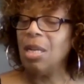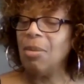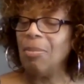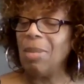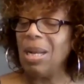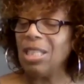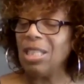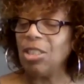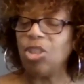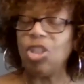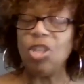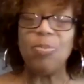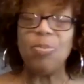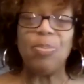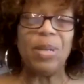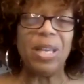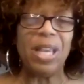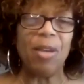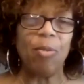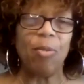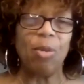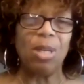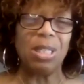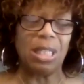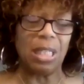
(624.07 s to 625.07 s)
my
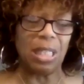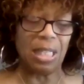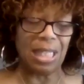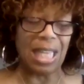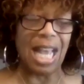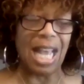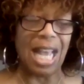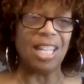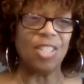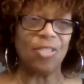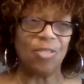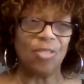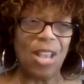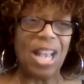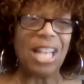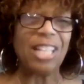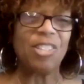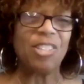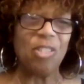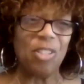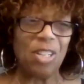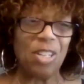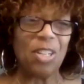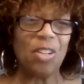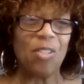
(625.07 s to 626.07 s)
GPA wasn't satisfactory